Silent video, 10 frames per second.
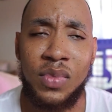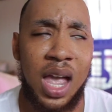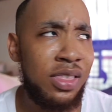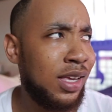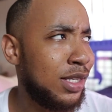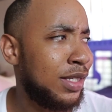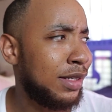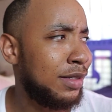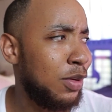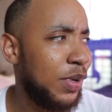I think he's
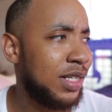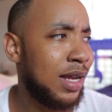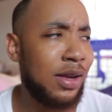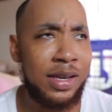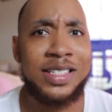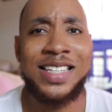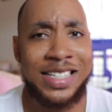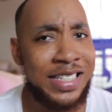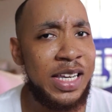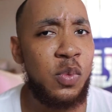16 weeks now, yeah,
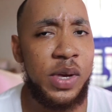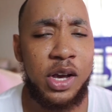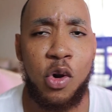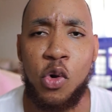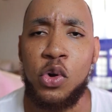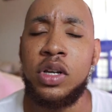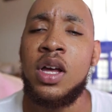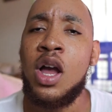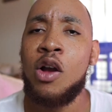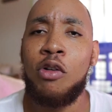16-week-old
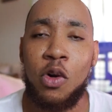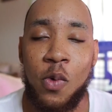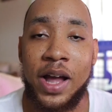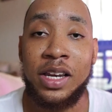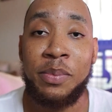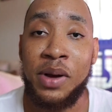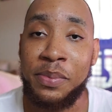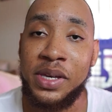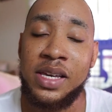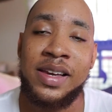Rottweiler
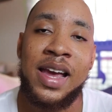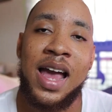puppy.